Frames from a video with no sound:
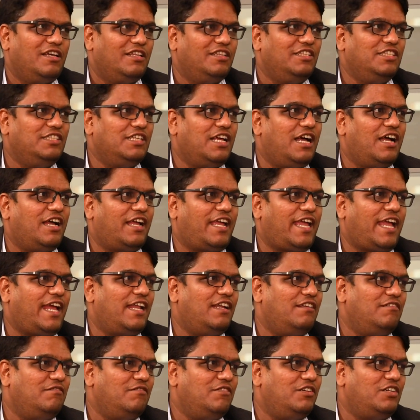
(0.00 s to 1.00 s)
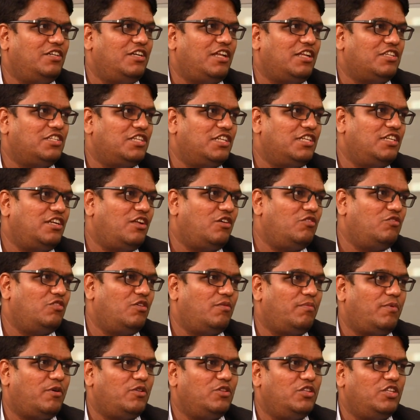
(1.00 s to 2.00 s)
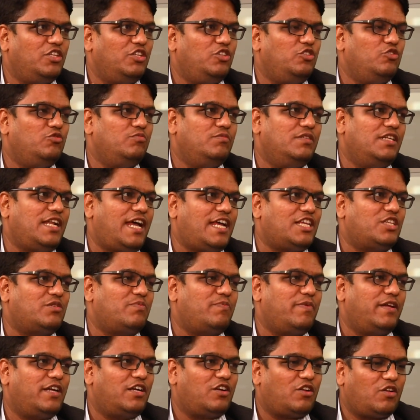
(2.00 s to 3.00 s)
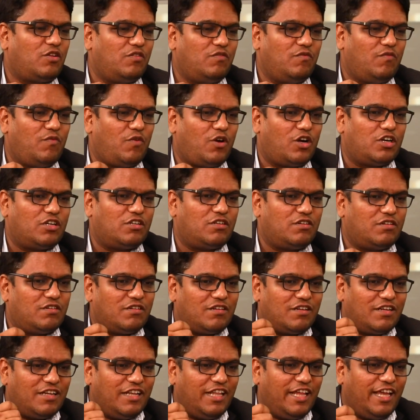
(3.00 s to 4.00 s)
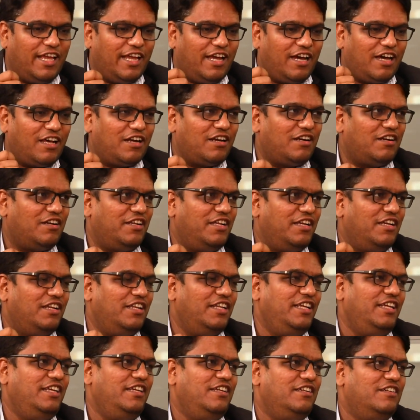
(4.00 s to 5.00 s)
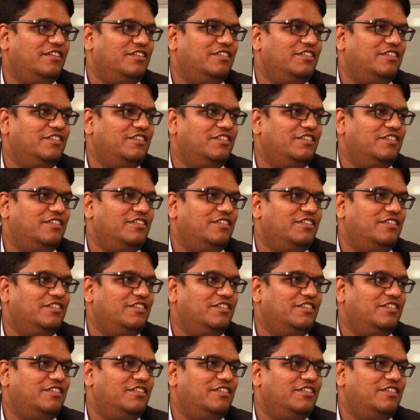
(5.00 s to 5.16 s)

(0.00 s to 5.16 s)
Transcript: These are again touching down upon the human aspect on what they are really,